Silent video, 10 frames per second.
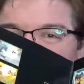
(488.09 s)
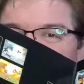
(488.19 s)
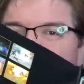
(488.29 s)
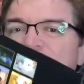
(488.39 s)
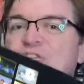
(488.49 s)

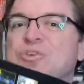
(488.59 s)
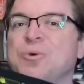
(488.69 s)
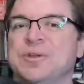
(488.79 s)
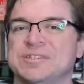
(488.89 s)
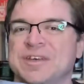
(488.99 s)
It's like
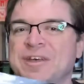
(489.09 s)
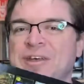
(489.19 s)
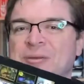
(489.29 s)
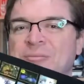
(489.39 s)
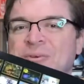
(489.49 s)
story
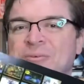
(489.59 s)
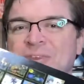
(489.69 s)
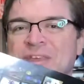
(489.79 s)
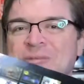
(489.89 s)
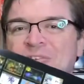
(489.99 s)
time
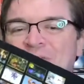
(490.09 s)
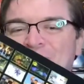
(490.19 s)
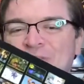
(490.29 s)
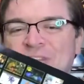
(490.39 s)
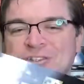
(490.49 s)
with Game
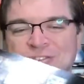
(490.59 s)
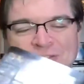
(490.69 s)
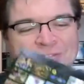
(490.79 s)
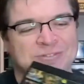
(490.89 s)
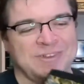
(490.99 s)
Central Station.
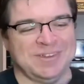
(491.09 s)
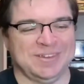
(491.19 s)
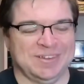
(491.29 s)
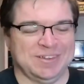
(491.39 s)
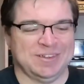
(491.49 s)

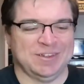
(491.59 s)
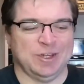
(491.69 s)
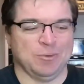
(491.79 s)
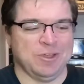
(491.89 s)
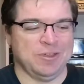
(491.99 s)

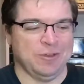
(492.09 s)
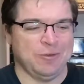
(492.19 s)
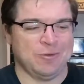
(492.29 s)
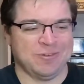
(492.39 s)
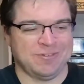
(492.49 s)
Here we
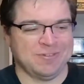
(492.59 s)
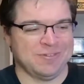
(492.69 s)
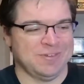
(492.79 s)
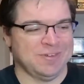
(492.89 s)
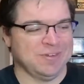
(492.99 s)
go.
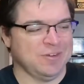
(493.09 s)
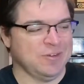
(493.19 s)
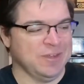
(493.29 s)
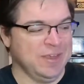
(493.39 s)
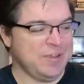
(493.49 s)

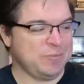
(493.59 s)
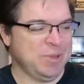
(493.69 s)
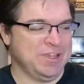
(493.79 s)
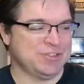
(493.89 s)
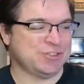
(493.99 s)
On the next
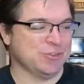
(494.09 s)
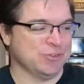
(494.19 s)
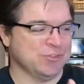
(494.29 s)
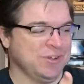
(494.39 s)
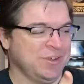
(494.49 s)
page,
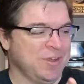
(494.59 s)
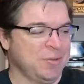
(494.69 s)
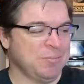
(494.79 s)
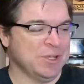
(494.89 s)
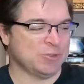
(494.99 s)
children,
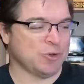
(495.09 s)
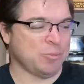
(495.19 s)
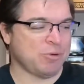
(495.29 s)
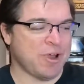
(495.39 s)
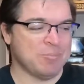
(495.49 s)

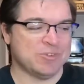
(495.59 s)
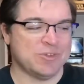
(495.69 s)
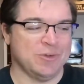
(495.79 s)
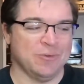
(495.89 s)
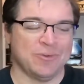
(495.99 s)
Metroid Prime
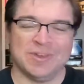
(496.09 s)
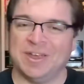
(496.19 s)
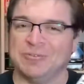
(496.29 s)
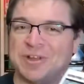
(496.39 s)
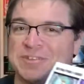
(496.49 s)
2
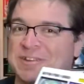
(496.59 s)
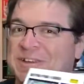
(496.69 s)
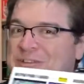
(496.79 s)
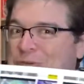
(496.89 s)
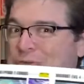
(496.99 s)
and
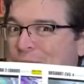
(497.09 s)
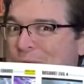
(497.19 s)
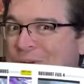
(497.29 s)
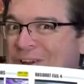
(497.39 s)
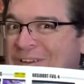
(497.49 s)
Resident Evil
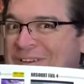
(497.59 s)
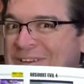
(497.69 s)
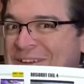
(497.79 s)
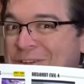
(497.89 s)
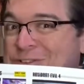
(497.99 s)
4.
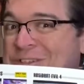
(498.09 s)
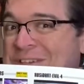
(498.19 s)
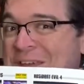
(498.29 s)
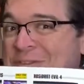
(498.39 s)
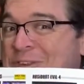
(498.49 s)
You
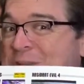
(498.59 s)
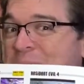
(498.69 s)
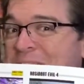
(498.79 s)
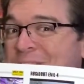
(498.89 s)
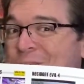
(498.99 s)
should definitely
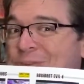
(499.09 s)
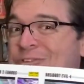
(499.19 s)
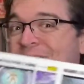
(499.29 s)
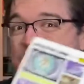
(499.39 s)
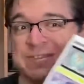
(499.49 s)
play
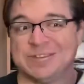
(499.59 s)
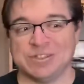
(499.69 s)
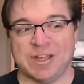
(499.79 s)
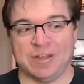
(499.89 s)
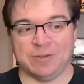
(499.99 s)
those as a
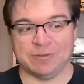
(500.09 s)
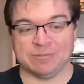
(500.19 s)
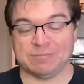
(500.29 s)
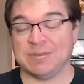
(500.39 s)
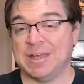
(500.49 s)
child.
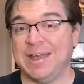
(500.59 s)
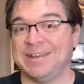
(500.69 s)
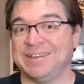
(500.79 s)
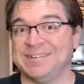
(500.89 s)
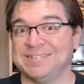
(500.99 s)
I
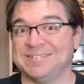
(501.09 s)
did.